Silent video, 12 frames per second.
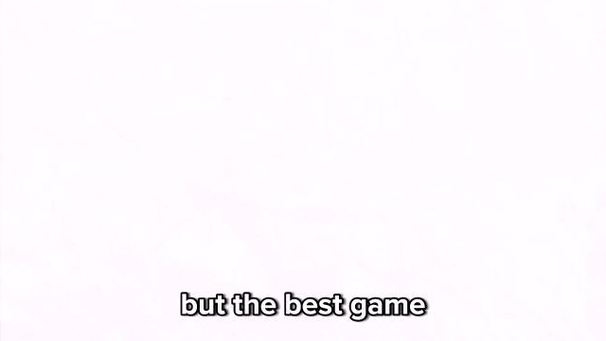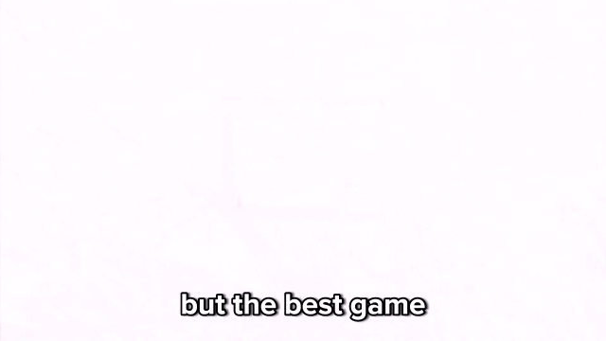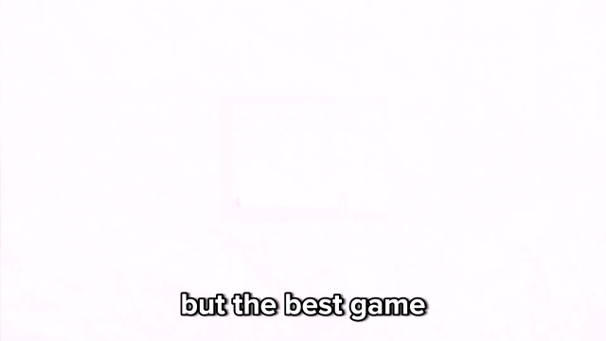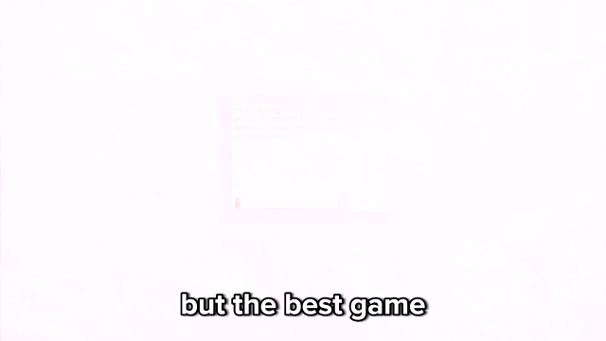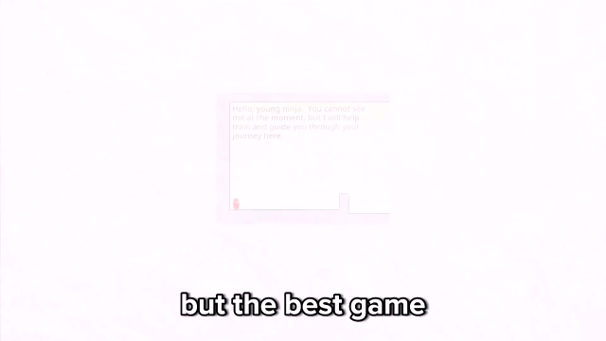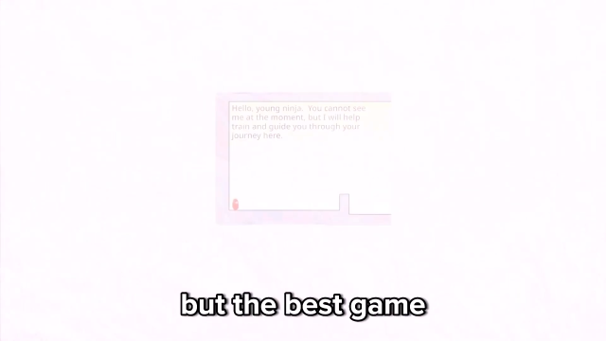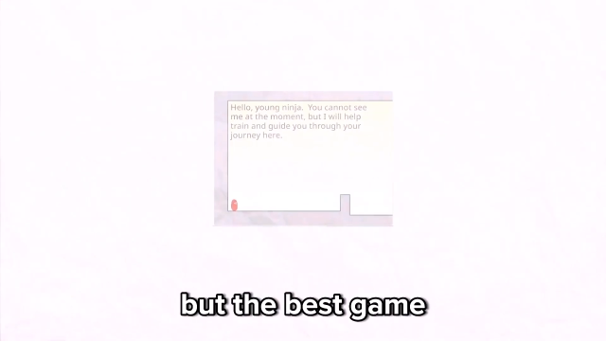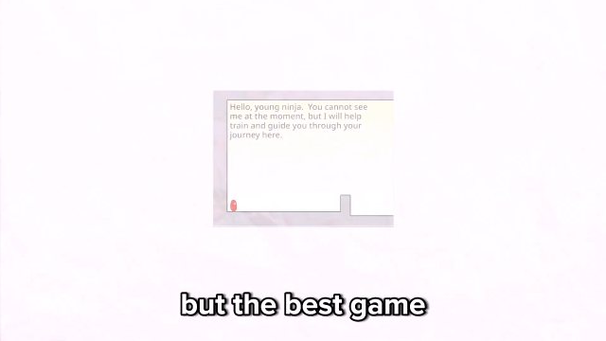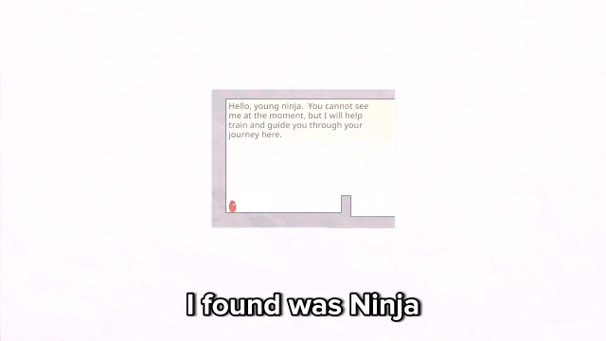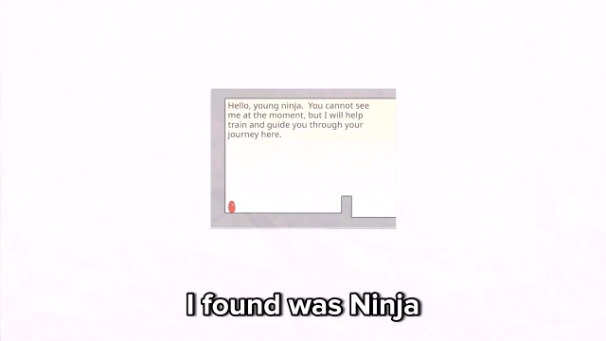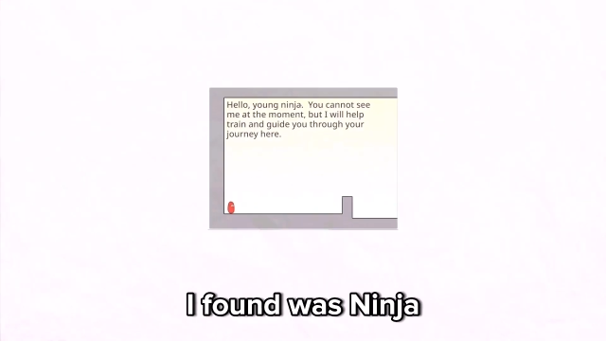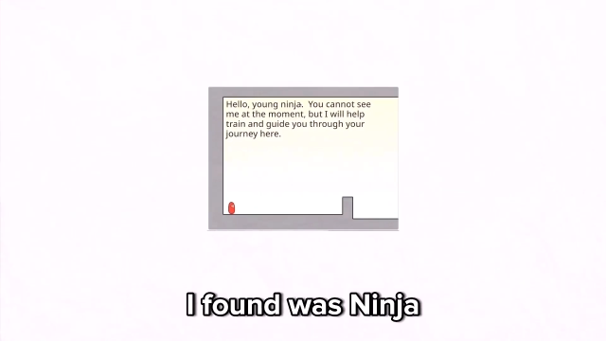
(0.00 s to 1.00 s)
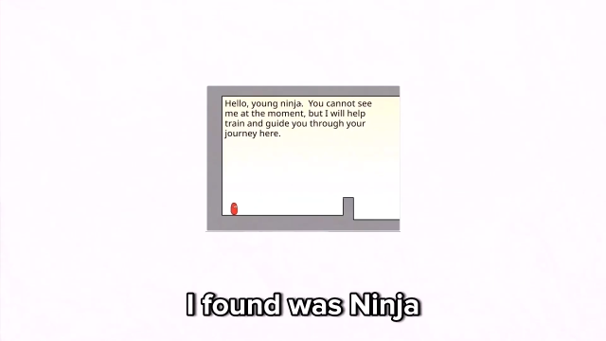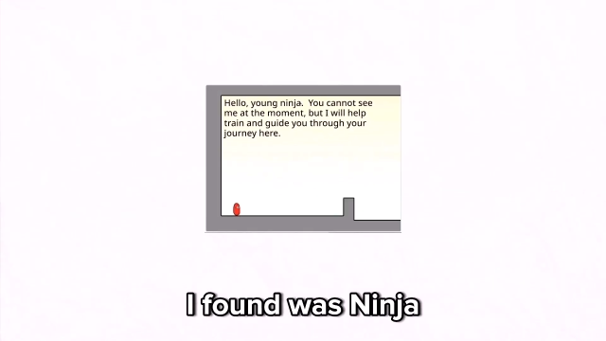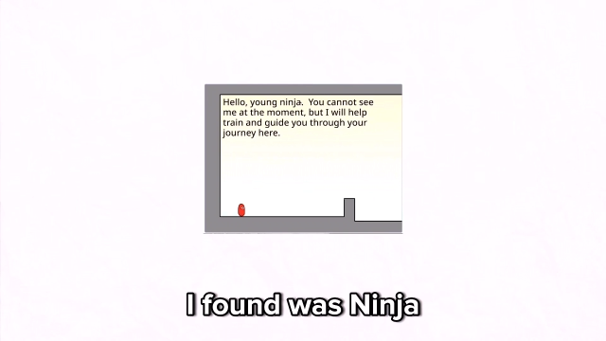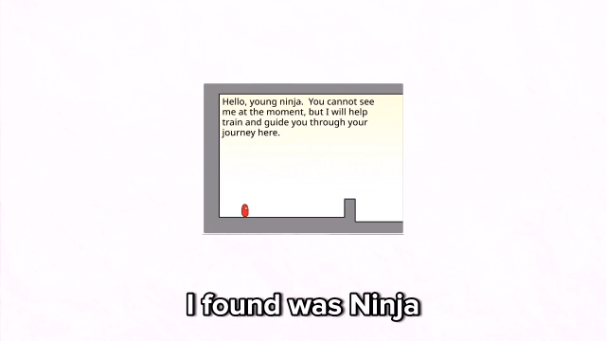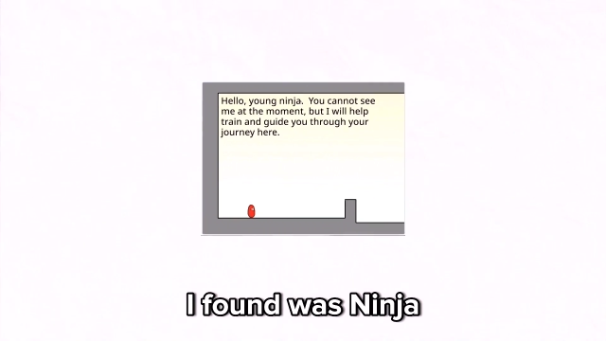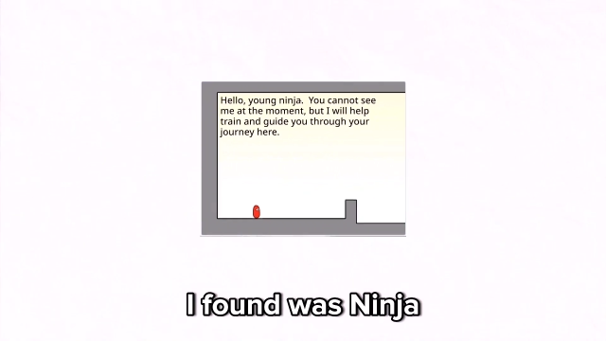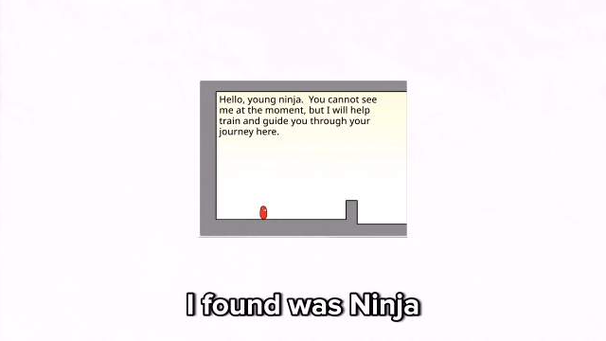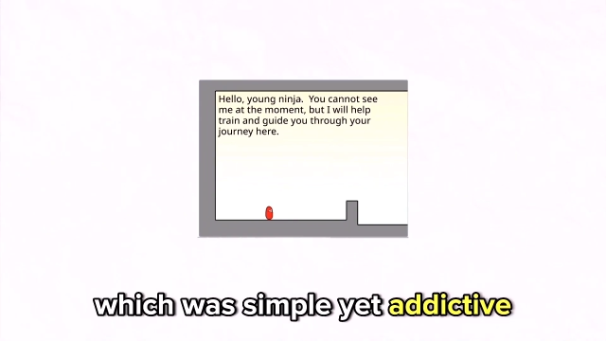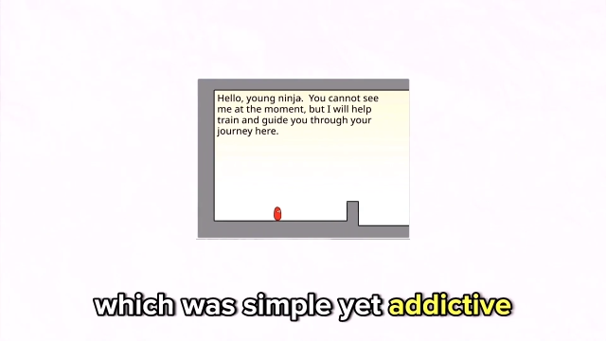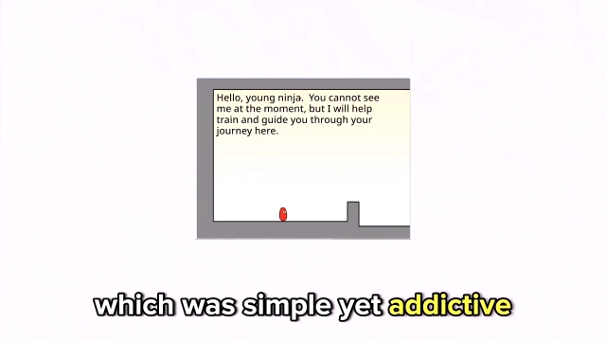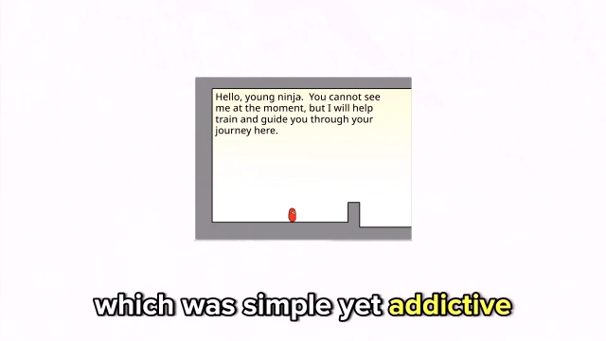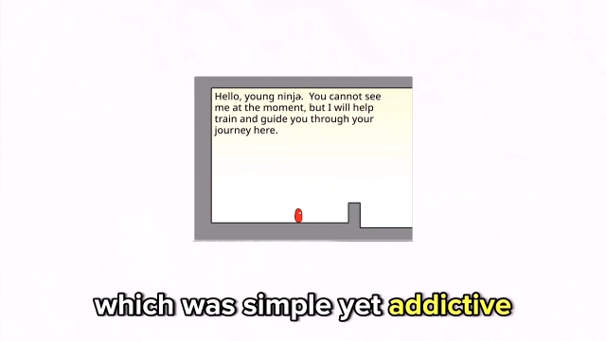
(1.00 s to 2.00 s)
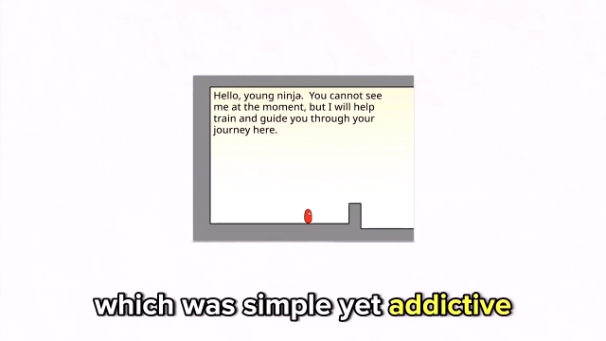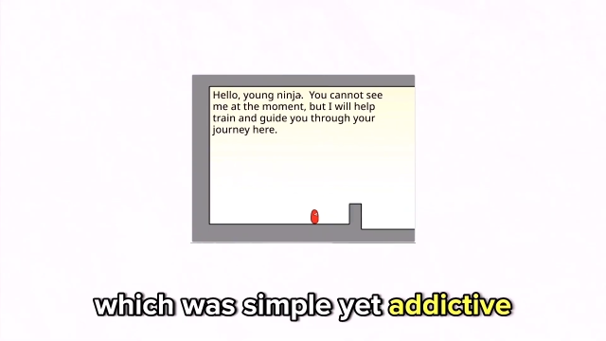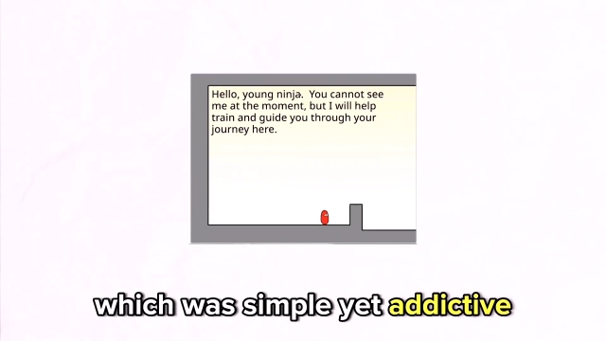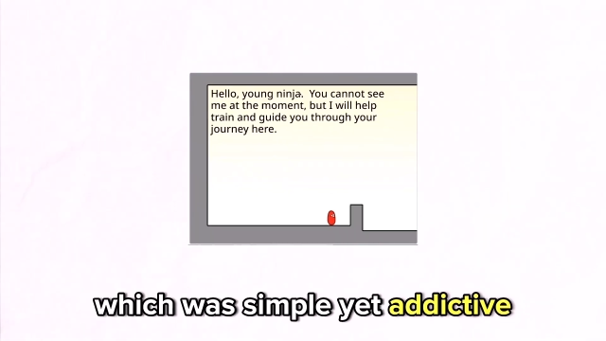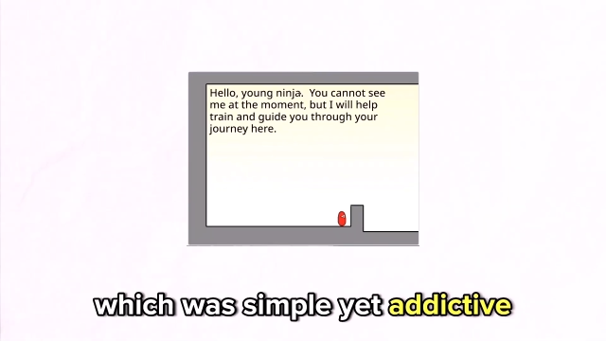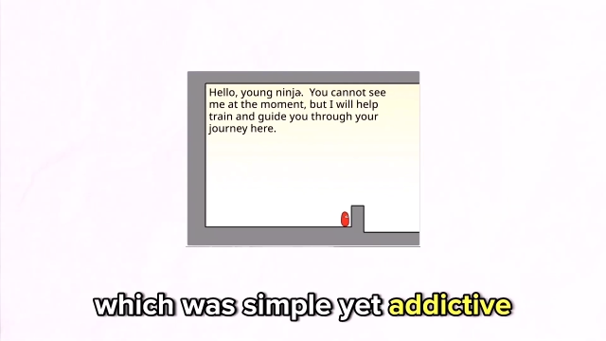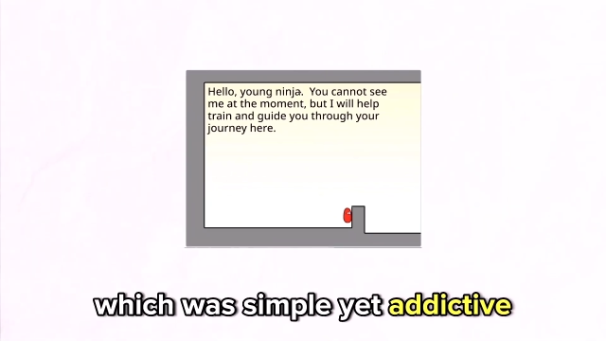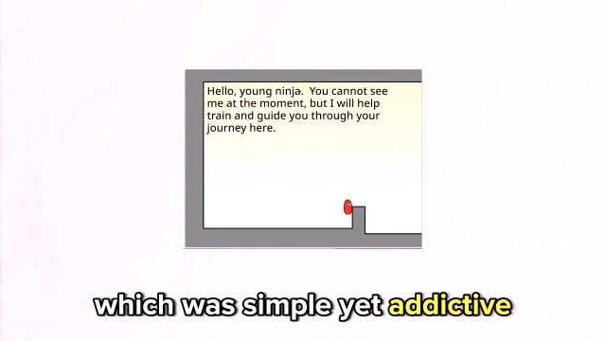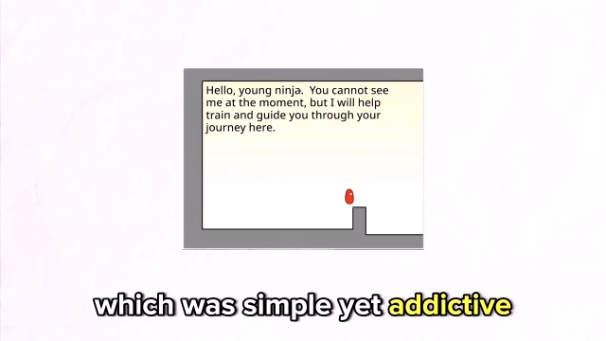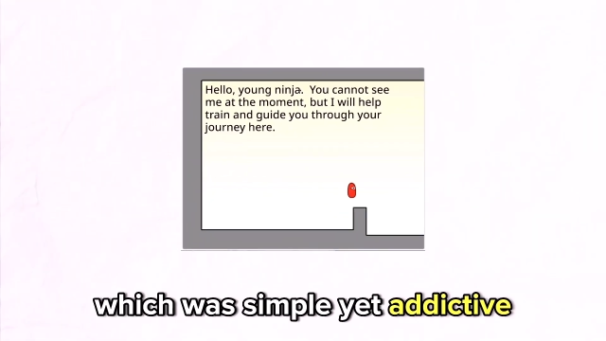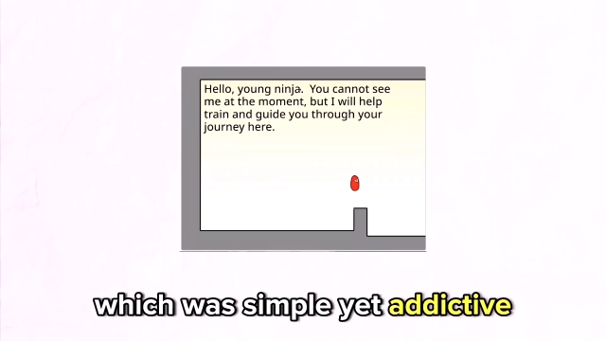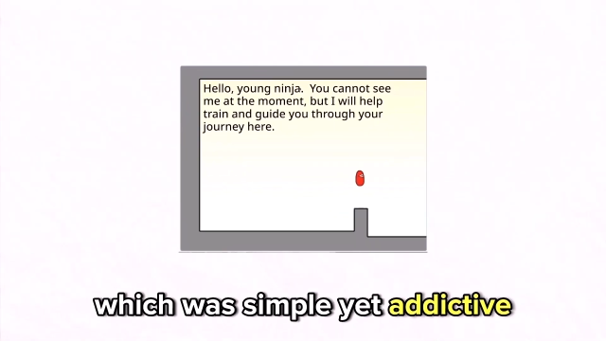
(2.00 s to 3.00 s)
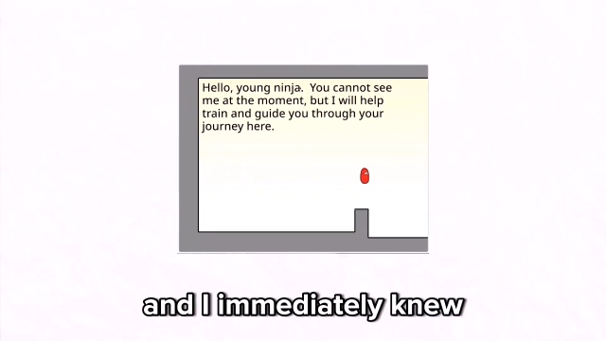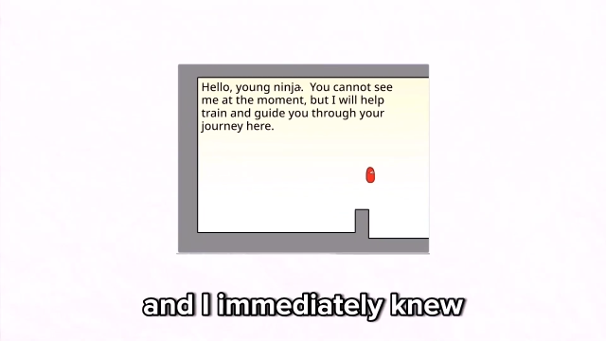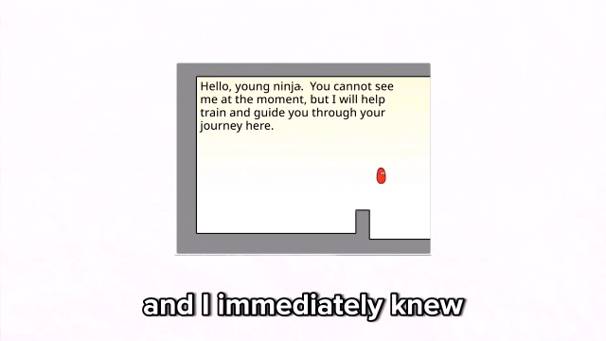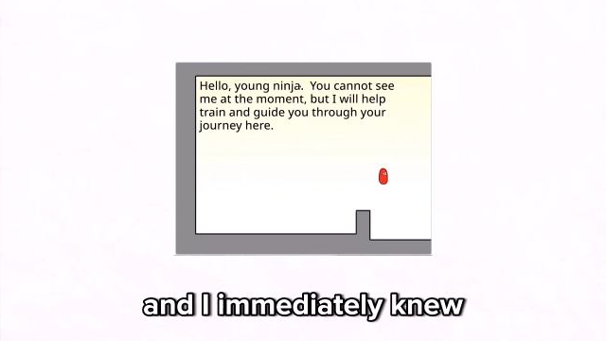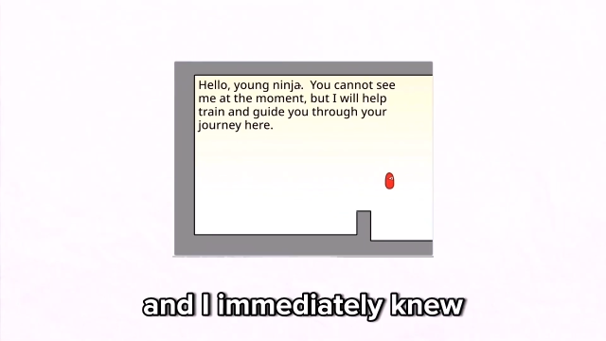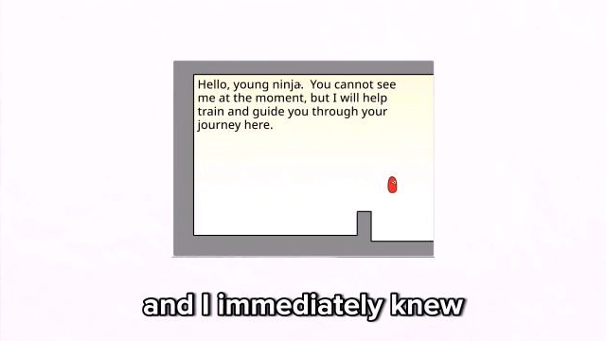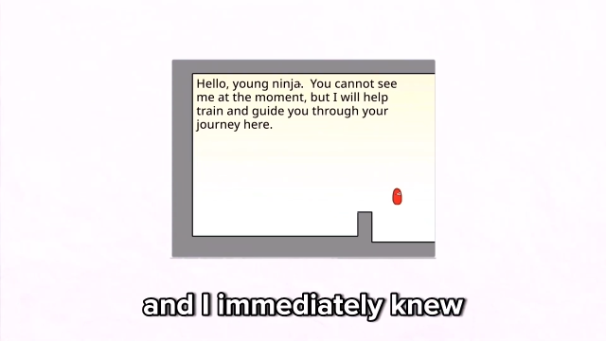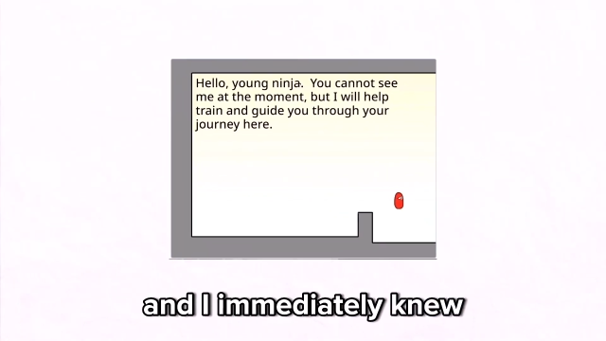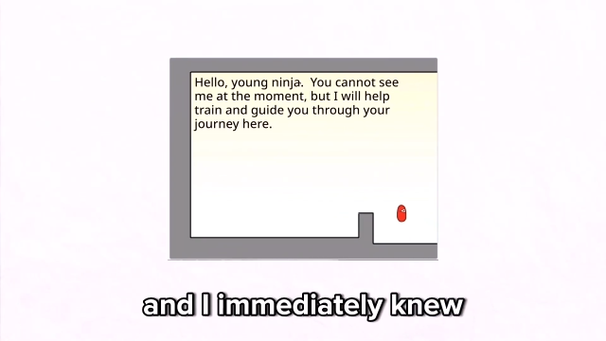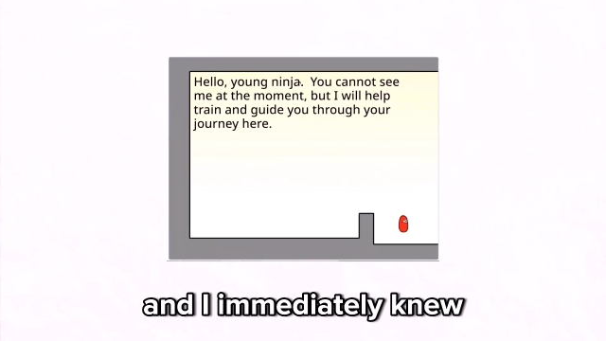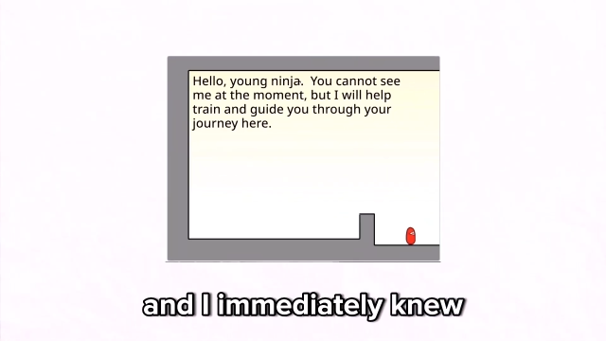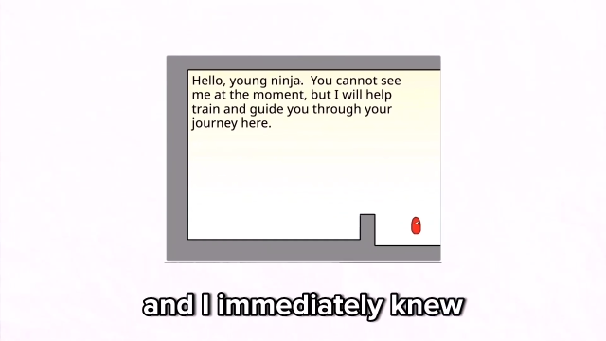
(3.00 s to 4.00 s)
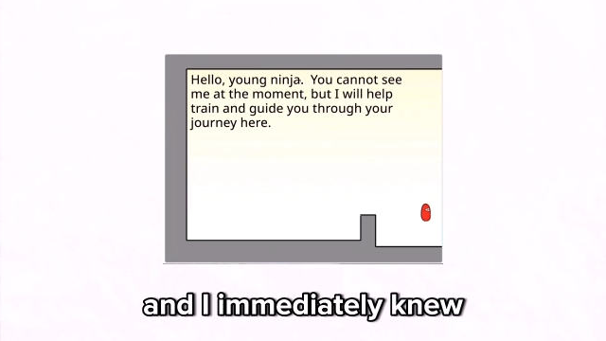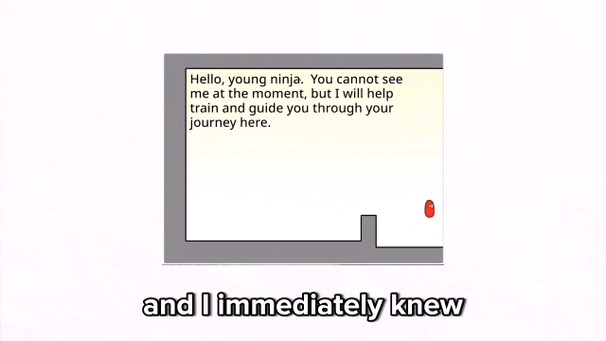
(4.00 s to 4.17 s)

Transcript: Nobody's mouth can be seen.